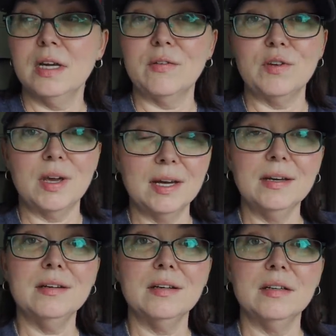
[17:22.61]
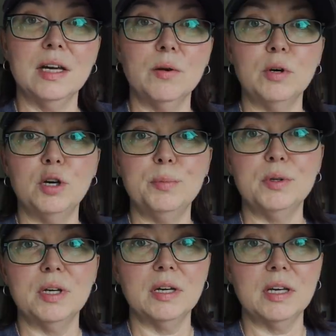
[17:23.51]
if you can, and that will help you
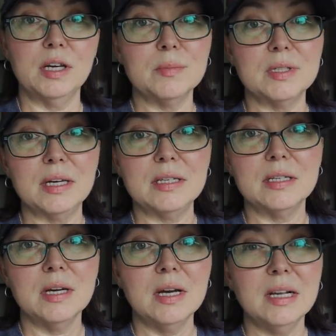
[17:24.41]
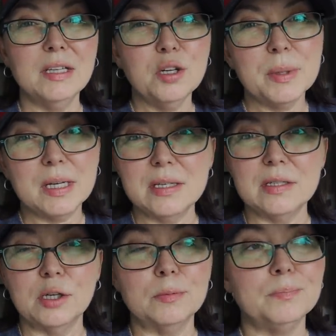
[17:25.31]
get a campsite a little bit
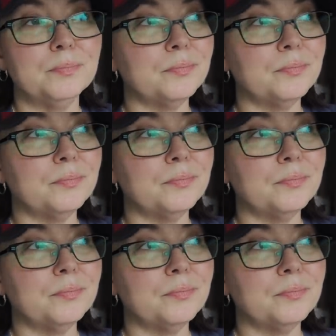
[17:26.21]
easier.